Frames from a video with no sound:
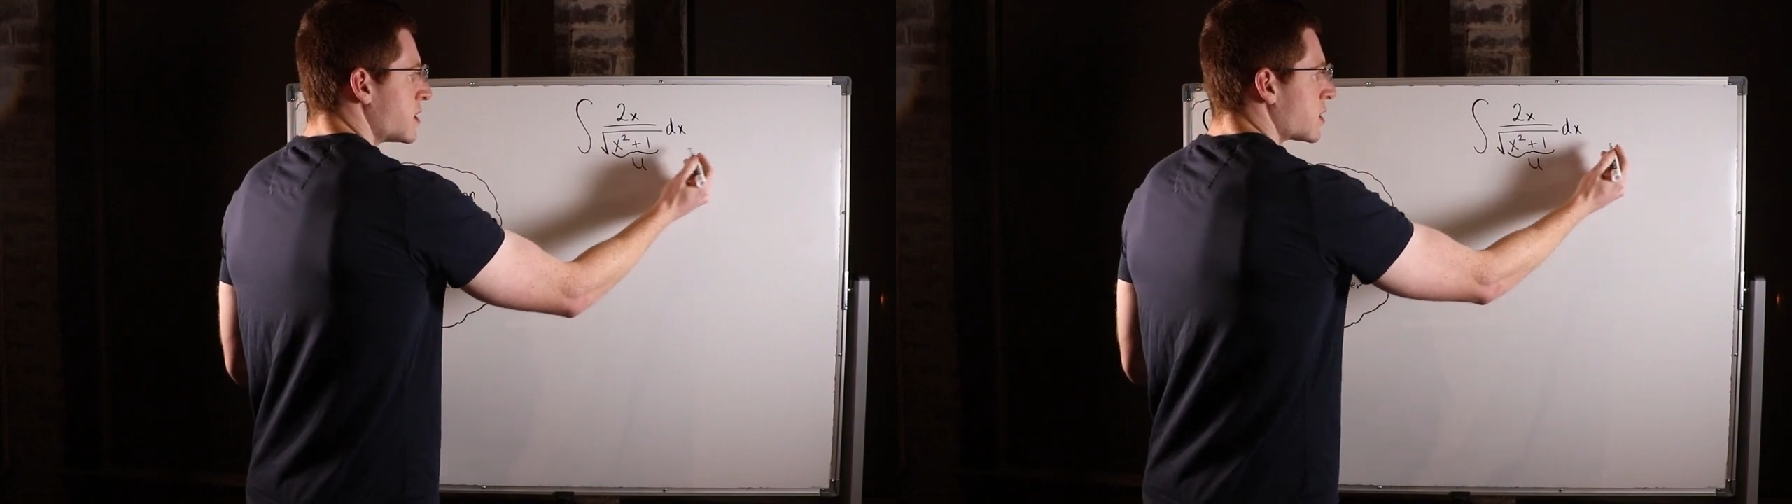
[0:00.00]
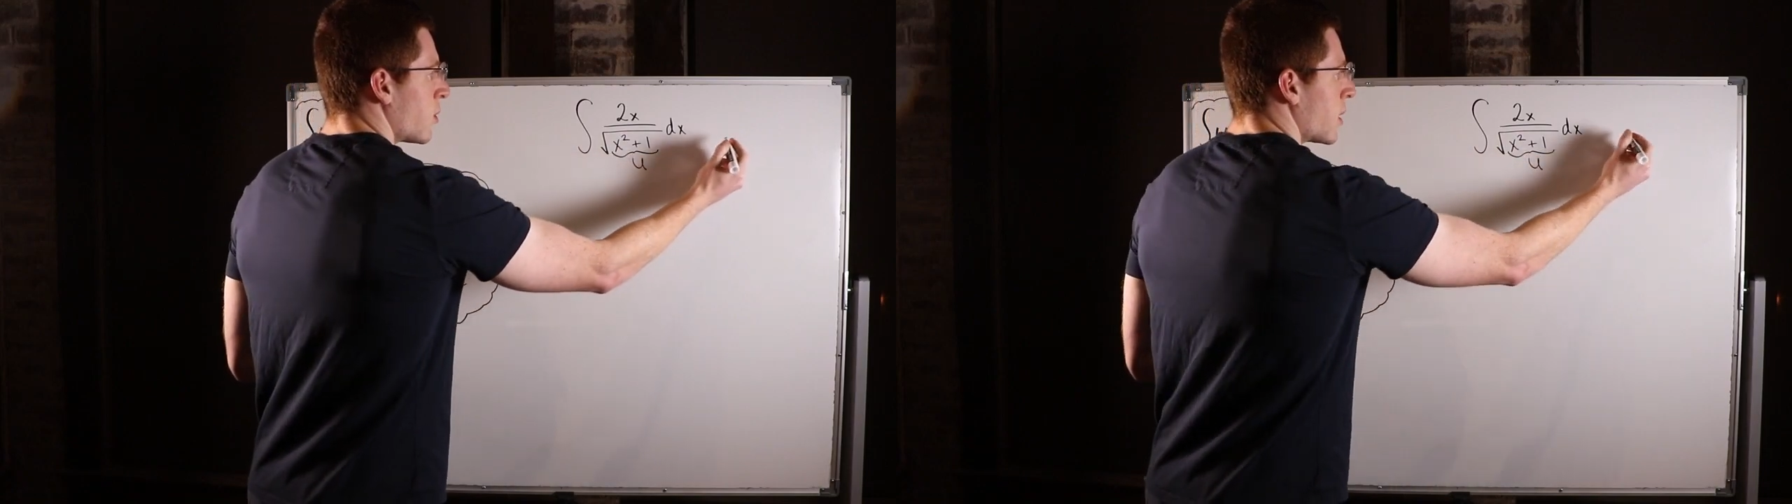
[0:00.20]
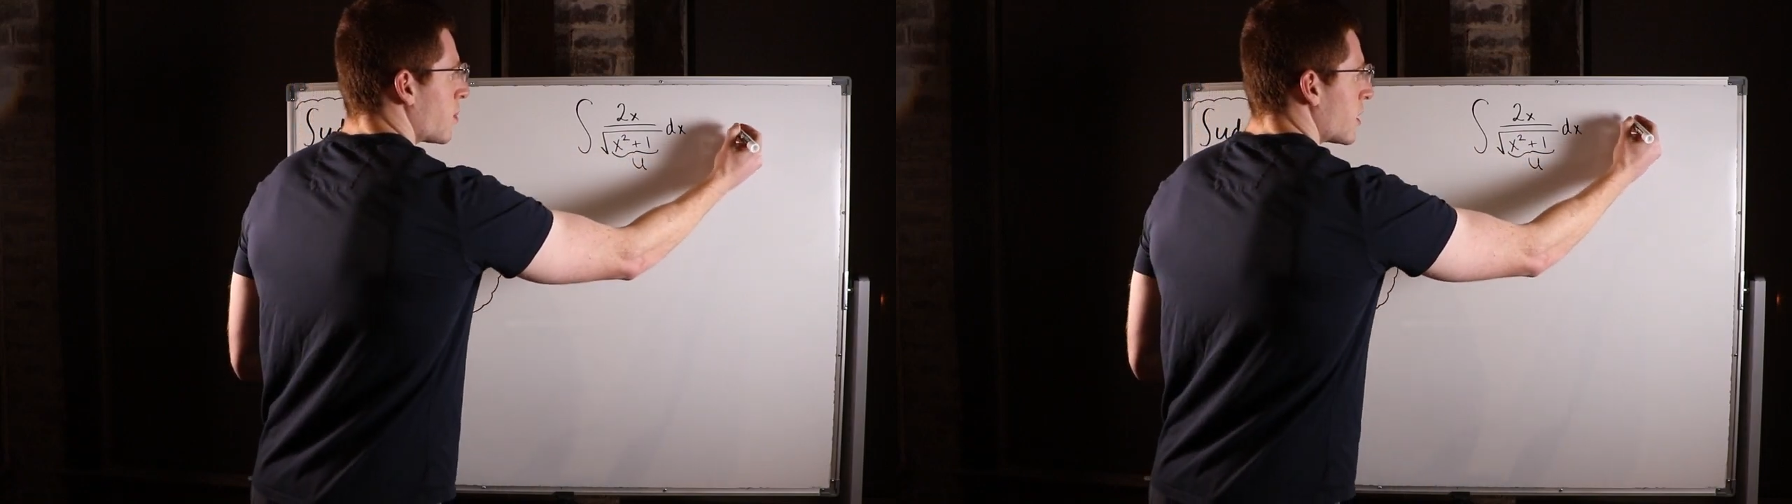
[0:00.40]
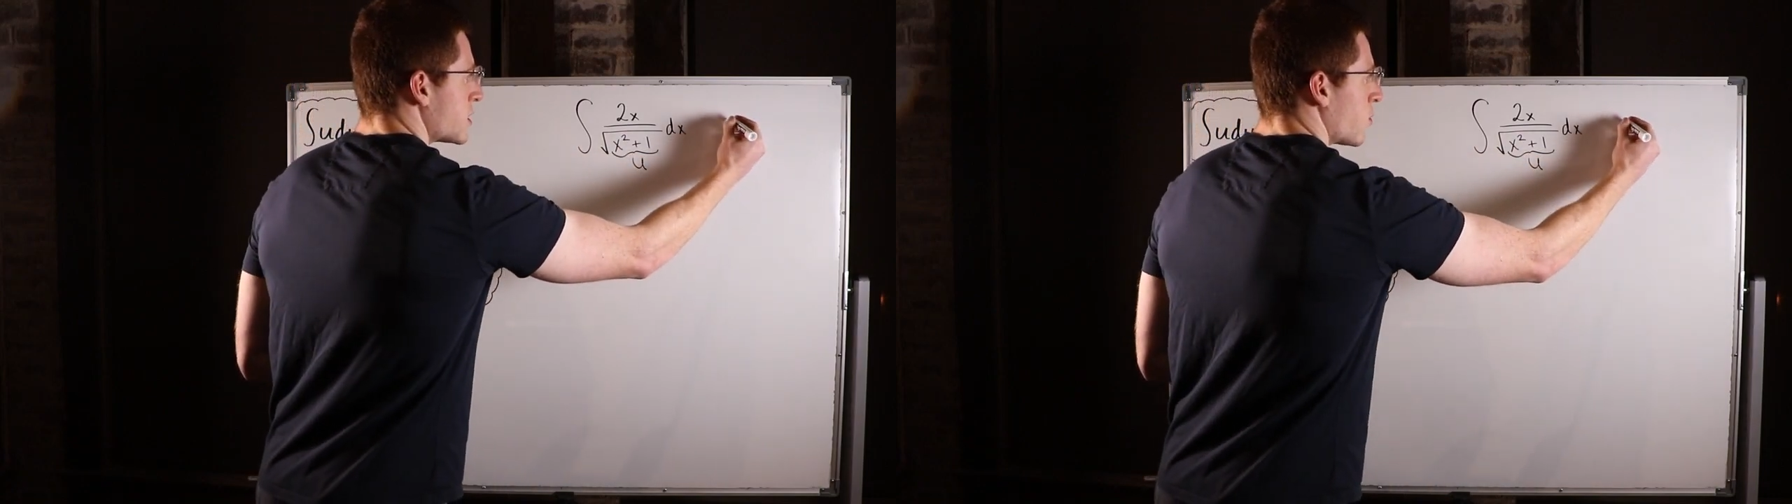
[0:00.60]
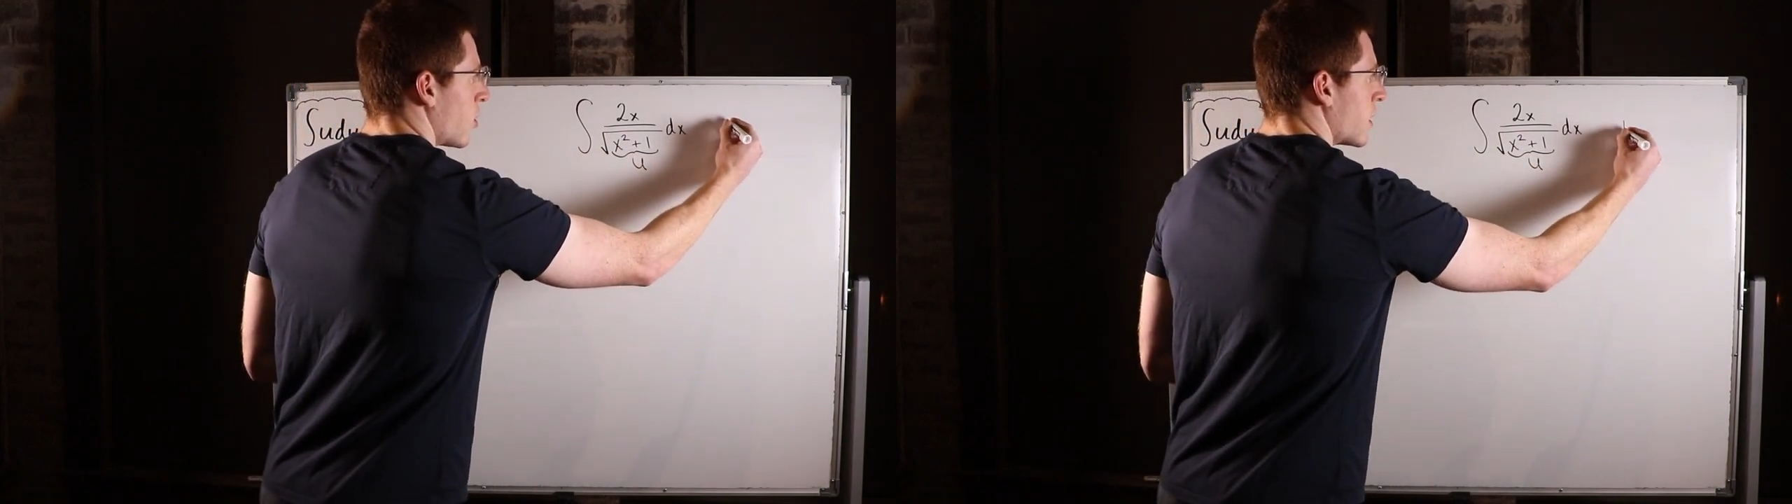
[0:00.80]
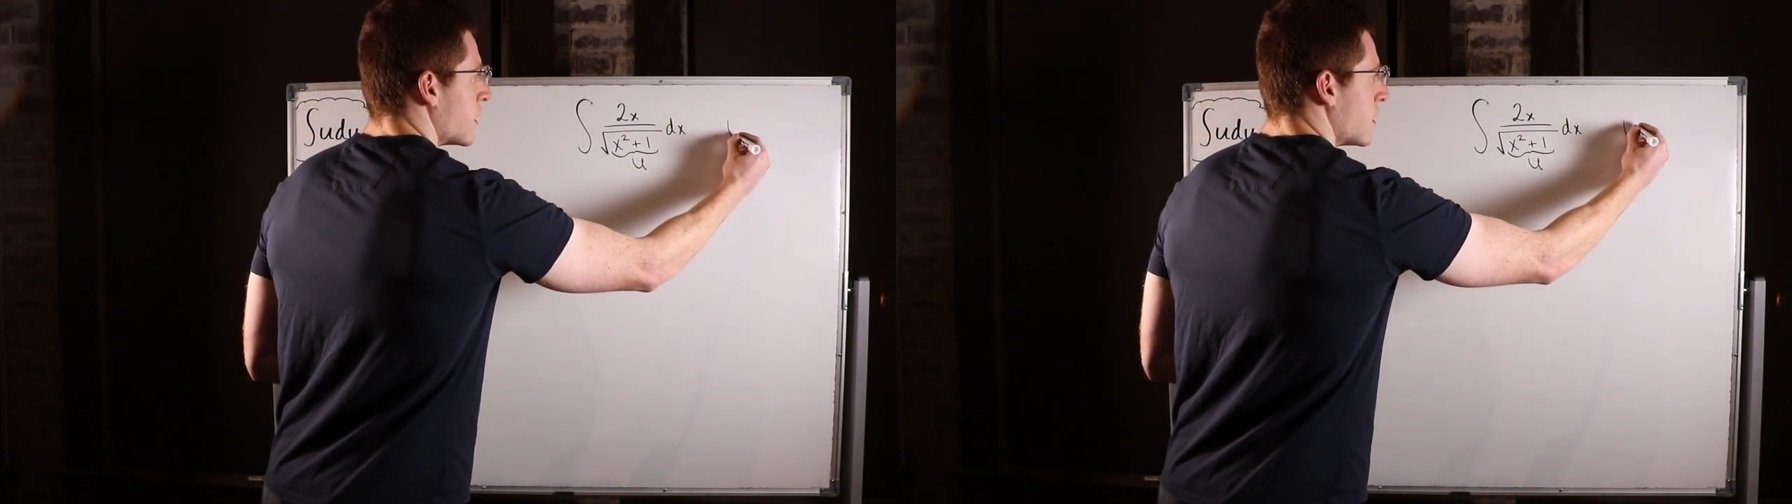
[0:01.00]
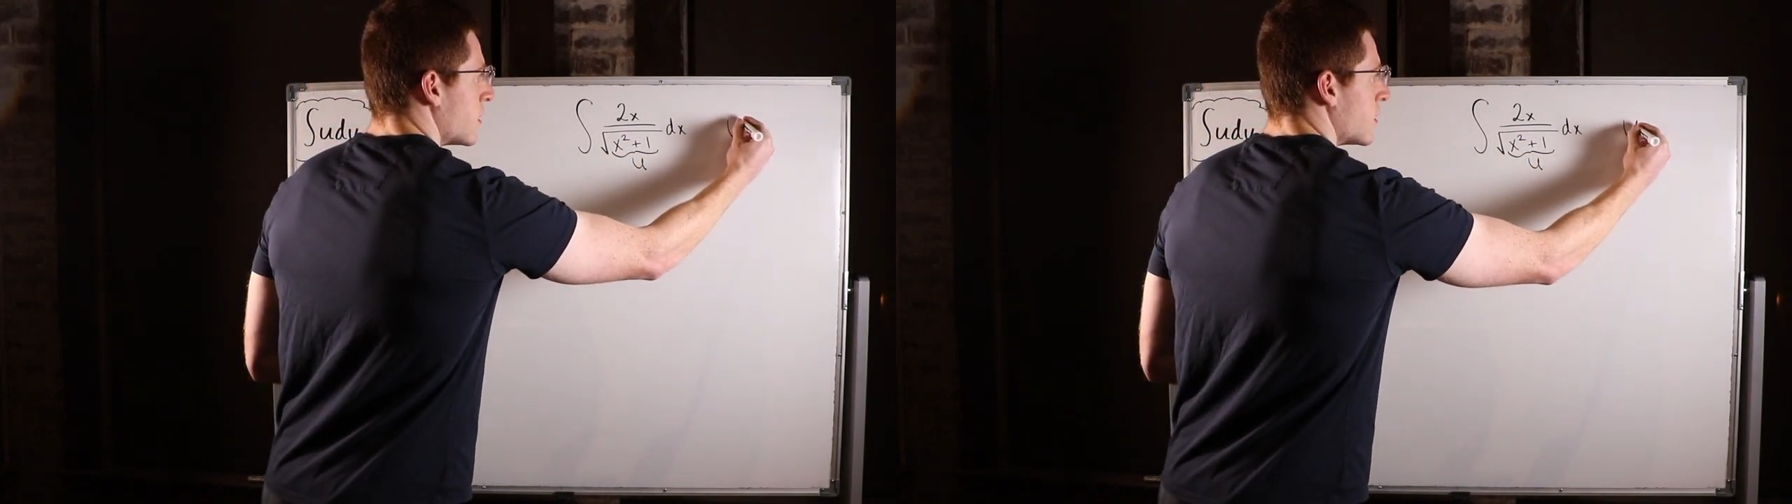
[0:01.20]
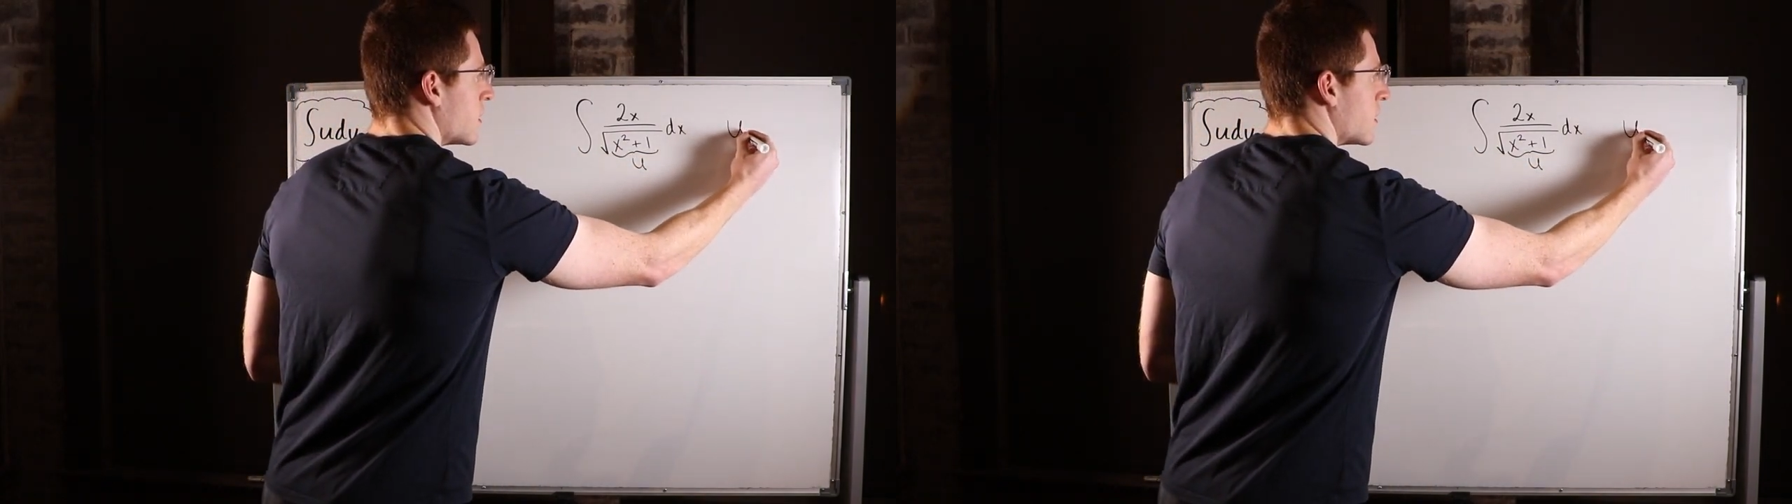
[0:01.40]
squared plus 1